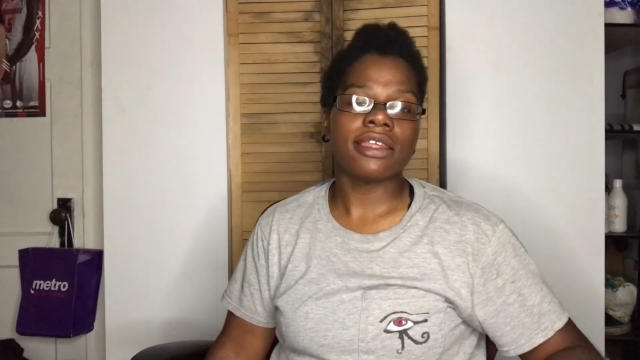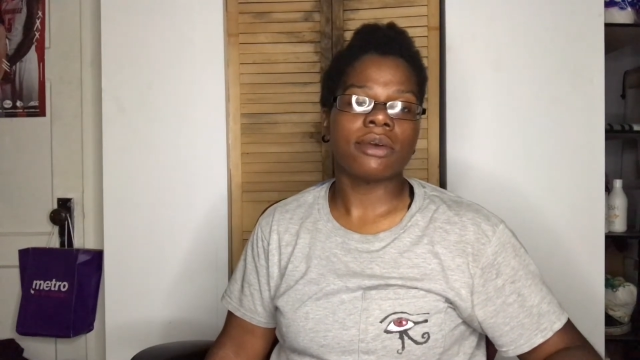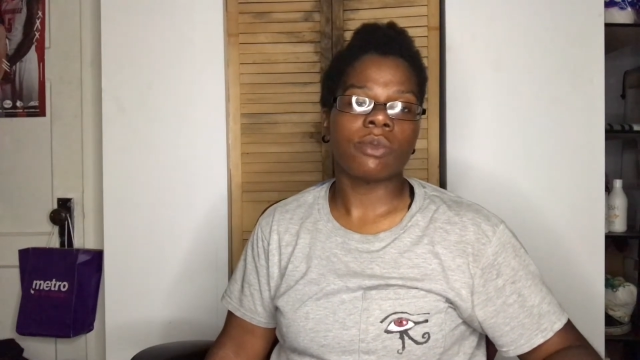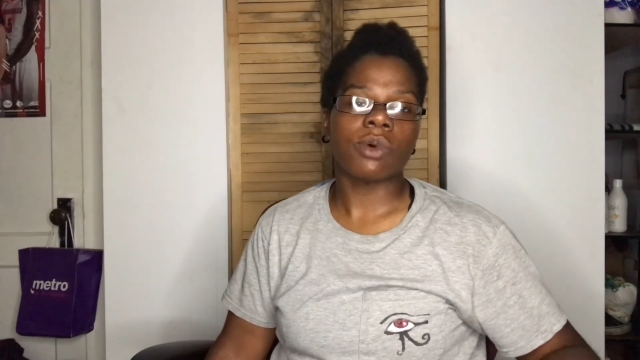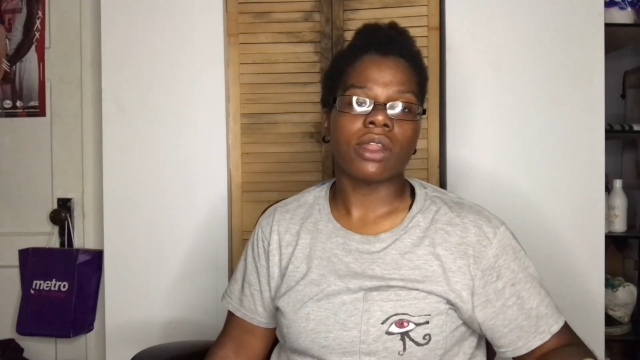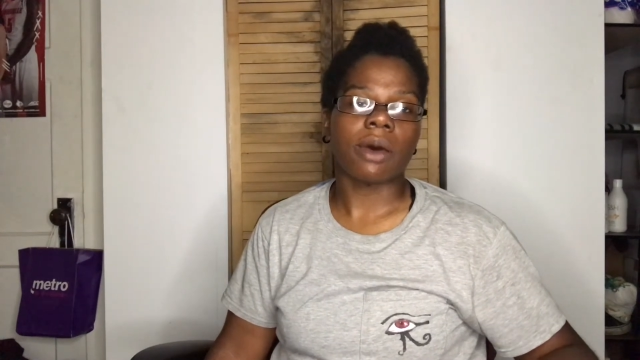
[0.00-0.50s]

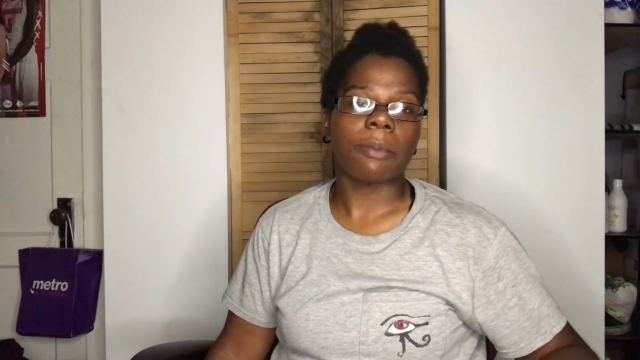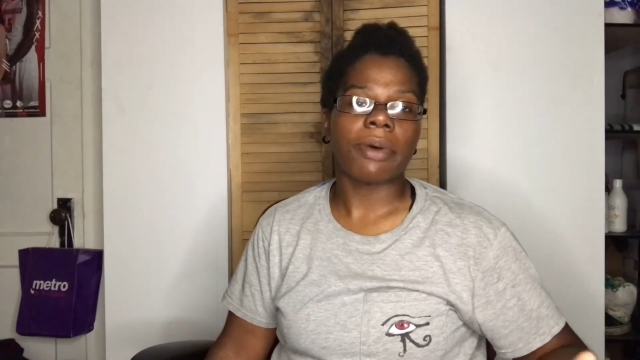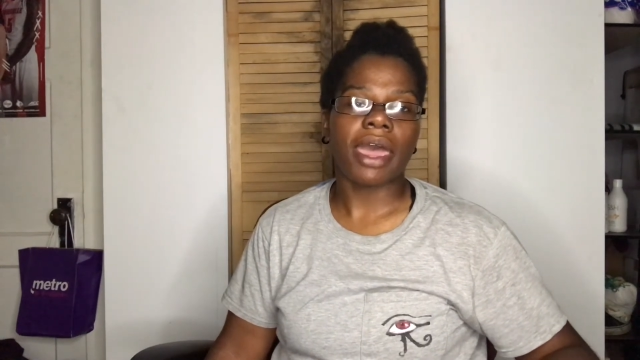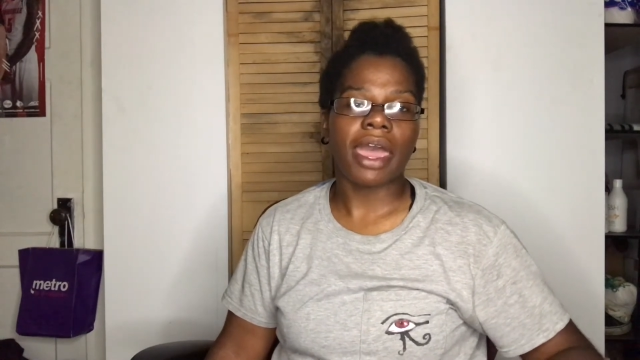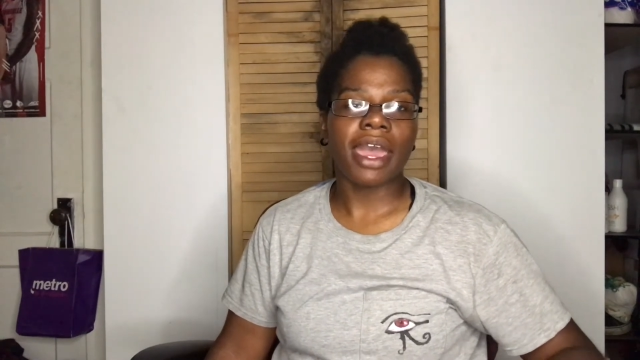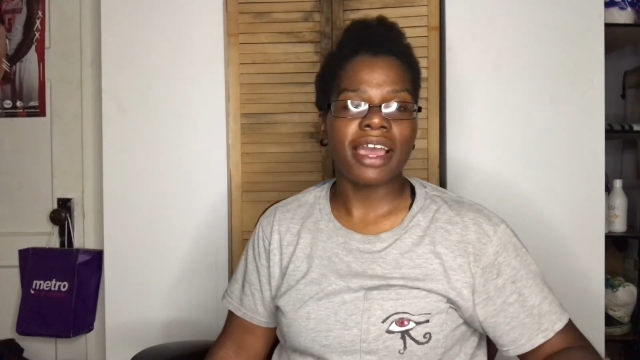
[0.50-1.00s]
them with a
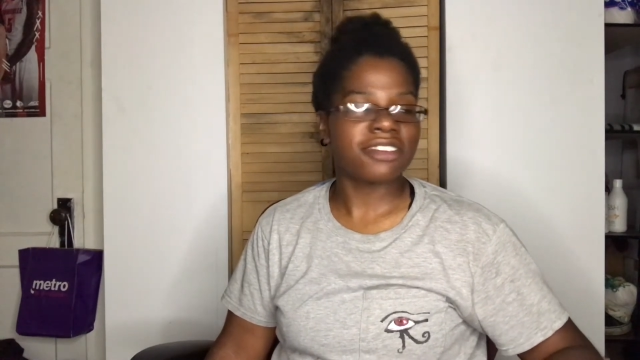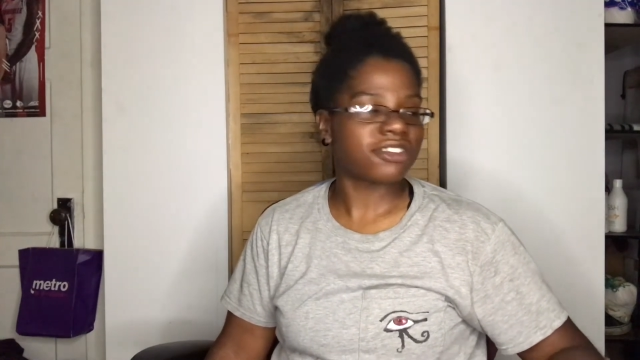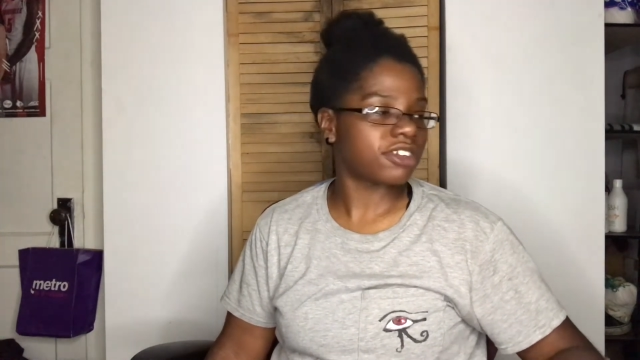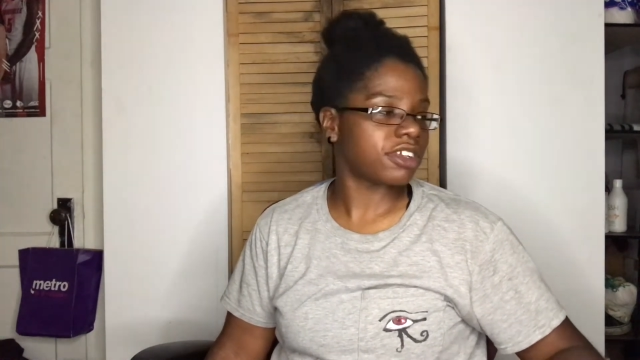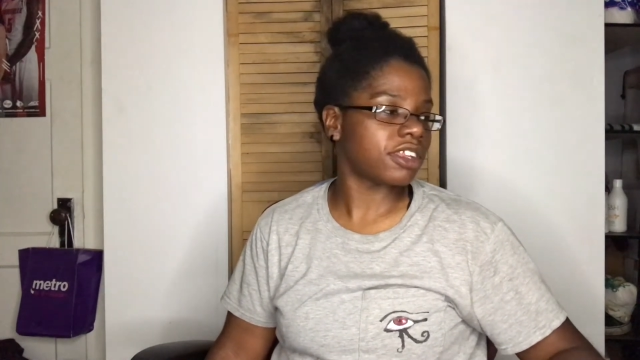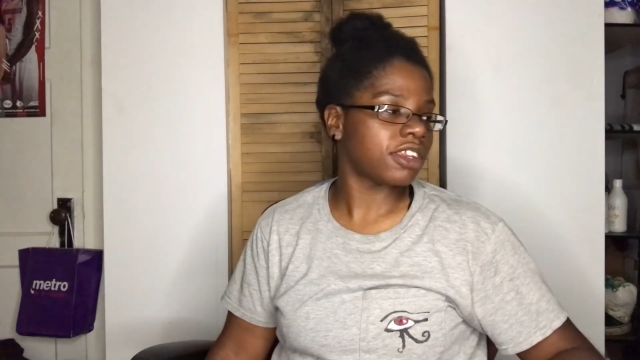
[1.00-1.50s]

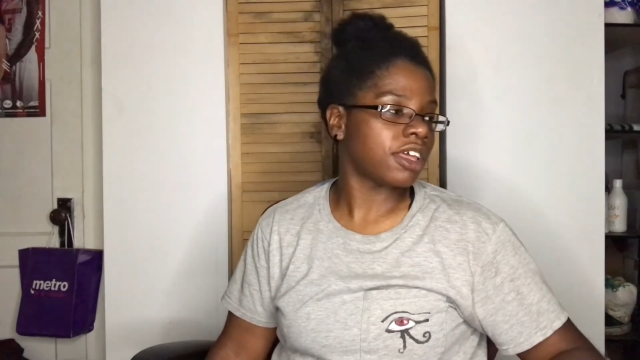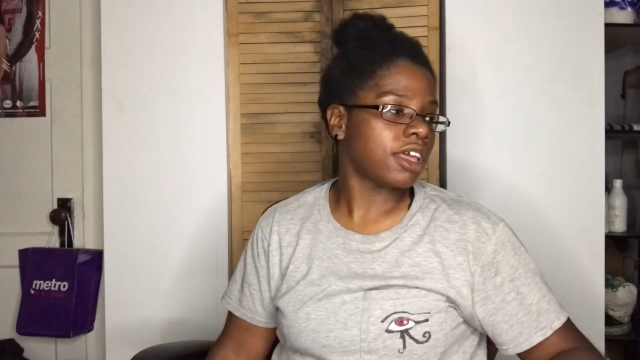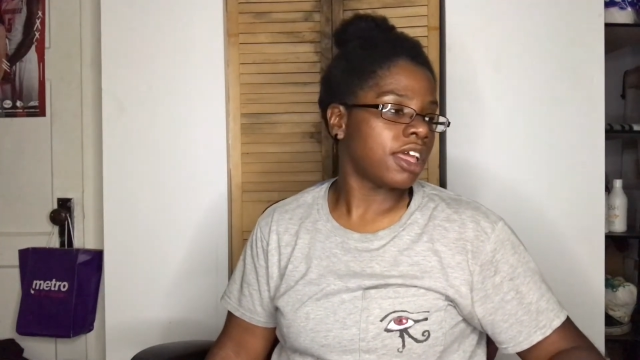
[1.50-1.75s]
passion.